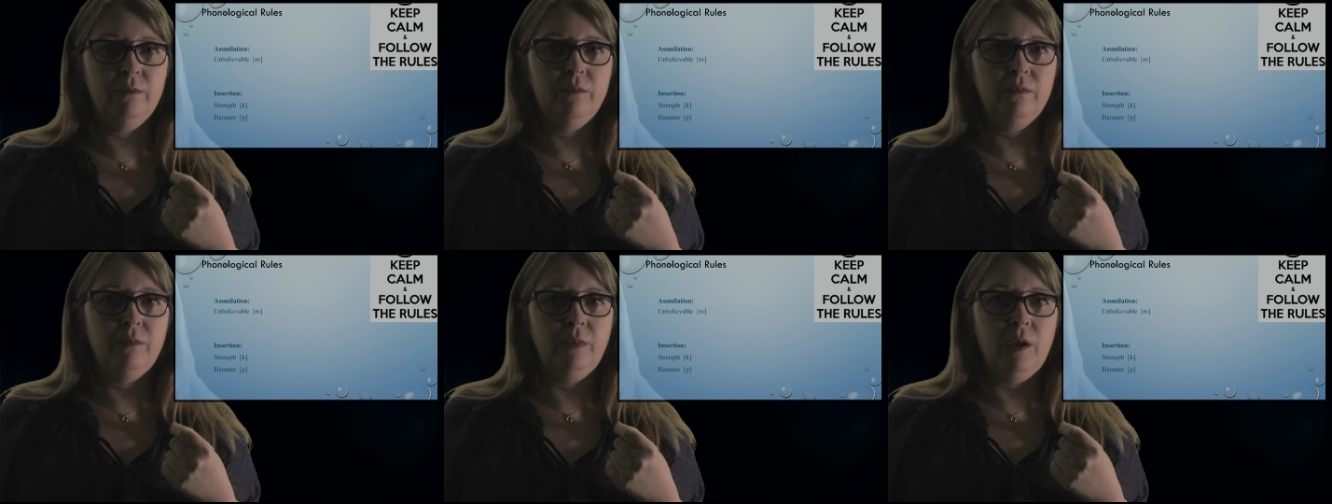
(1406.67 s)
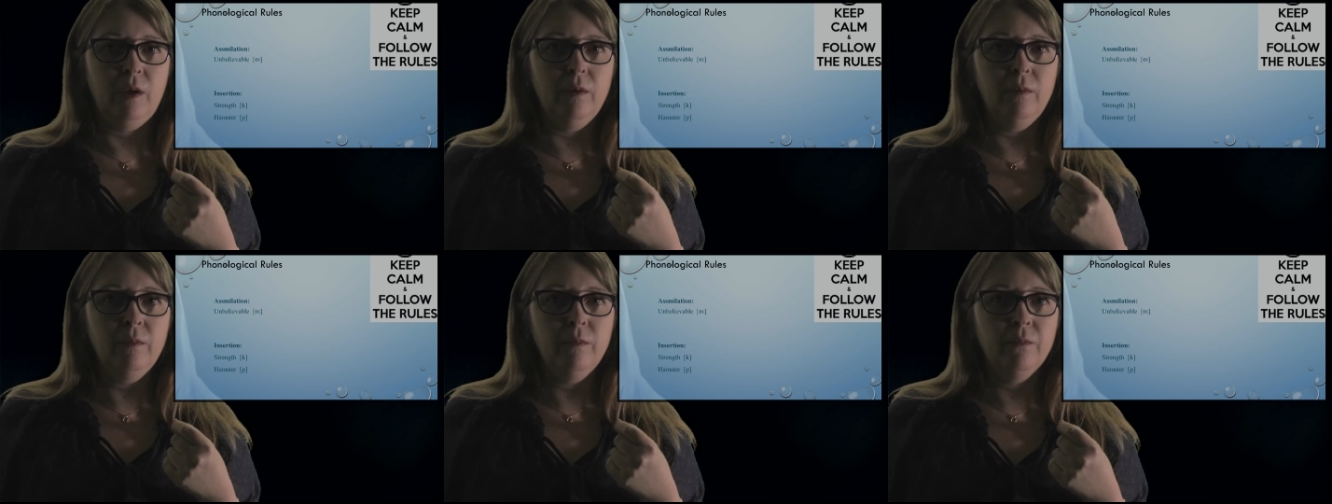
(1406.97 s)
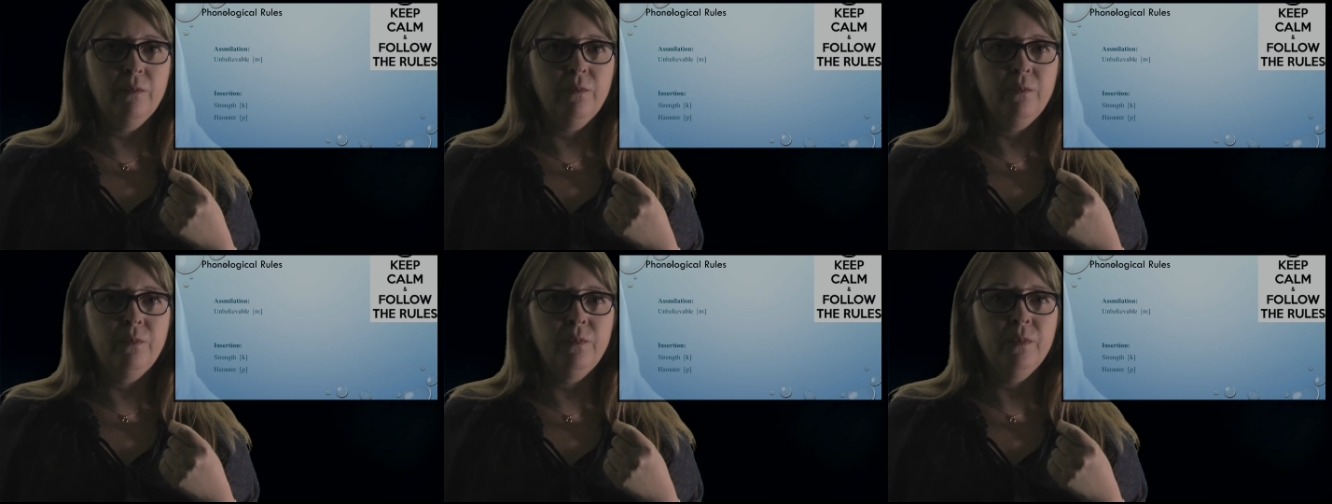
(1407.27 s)
yeah?
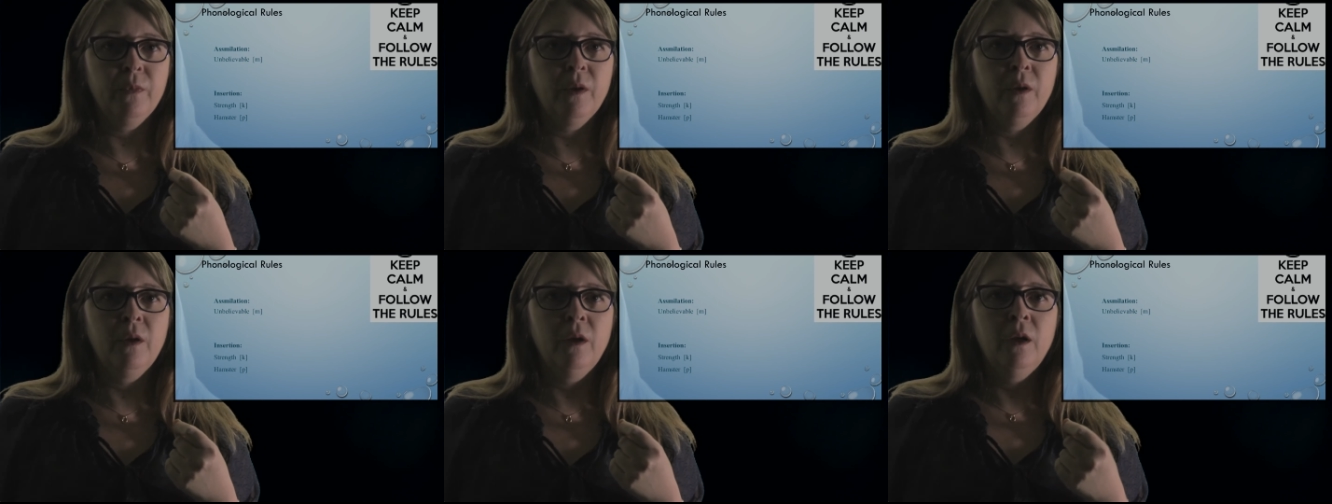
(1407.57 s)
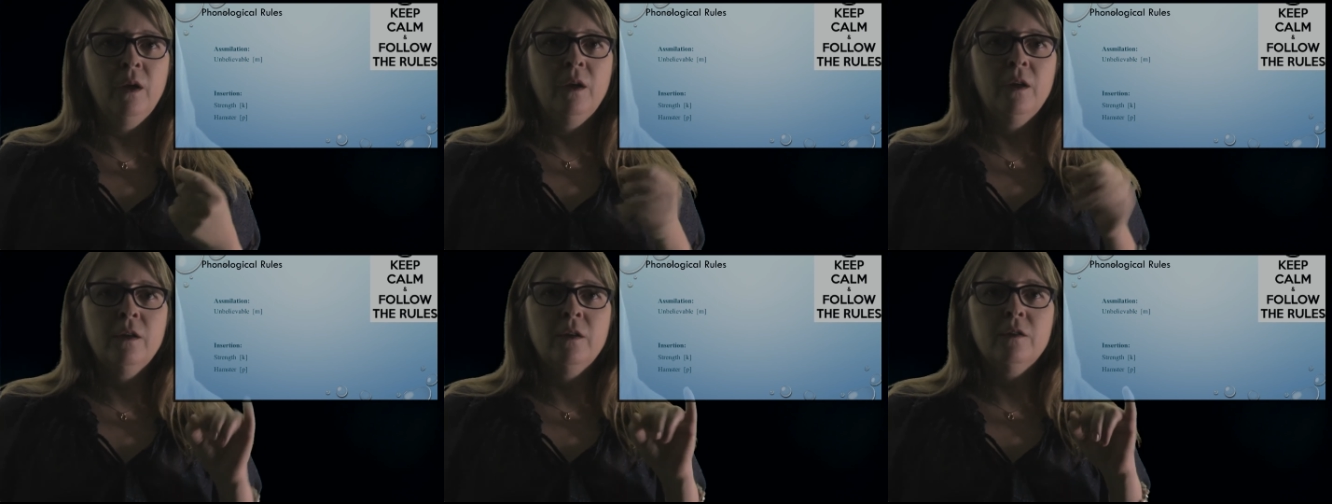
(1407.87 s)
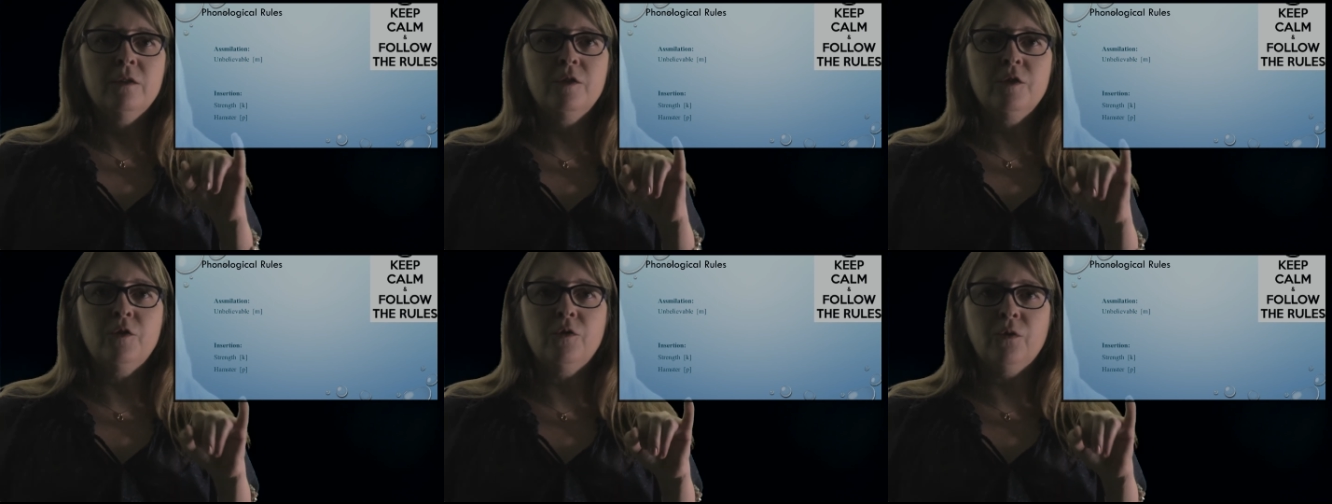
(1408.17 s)

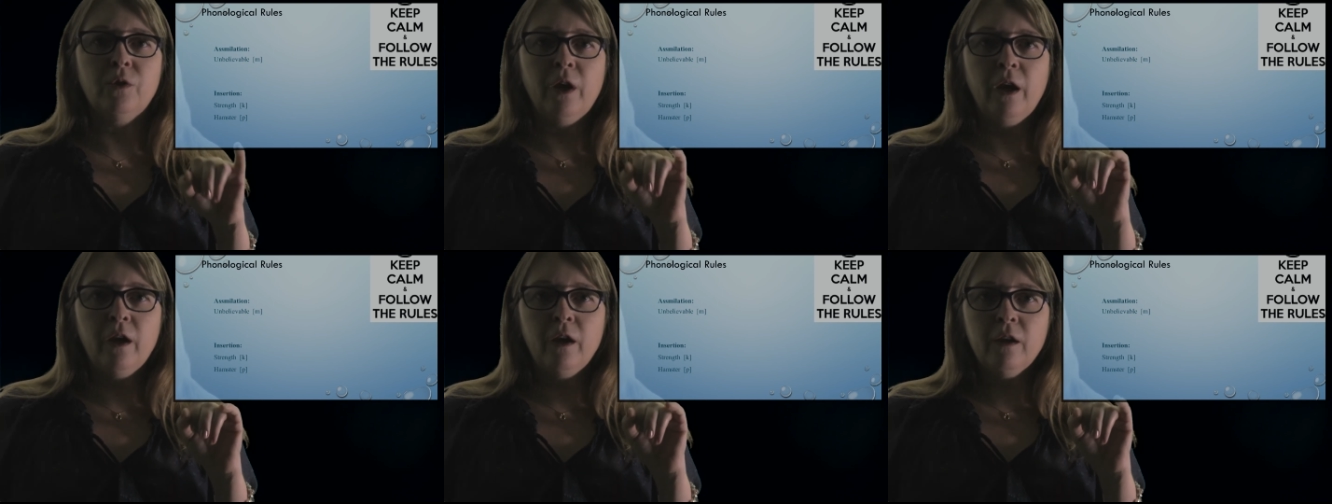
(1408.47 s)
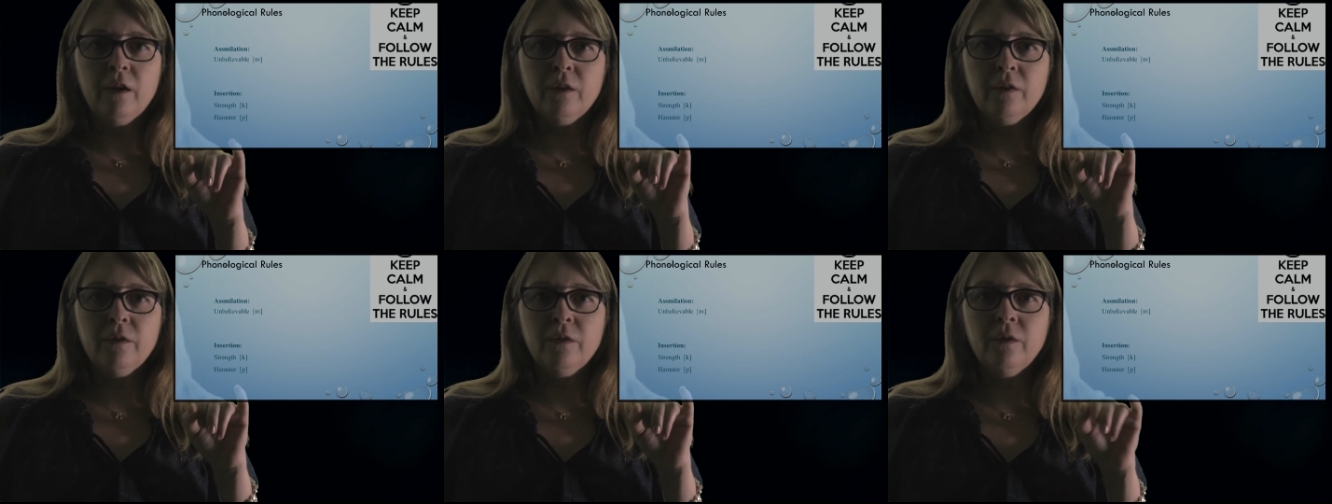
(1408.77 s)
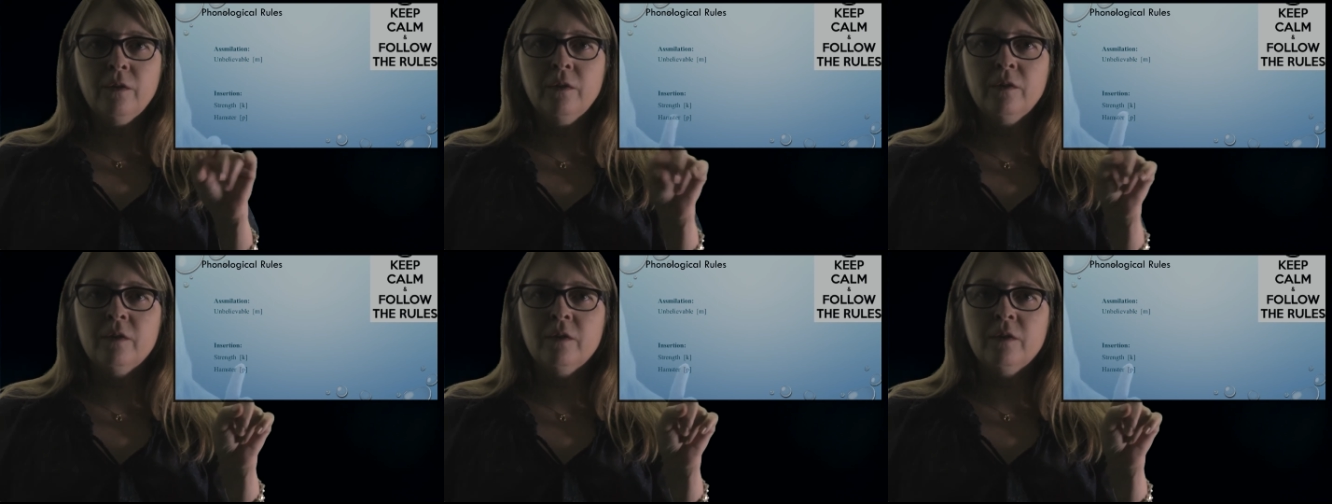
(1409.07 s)
Strength,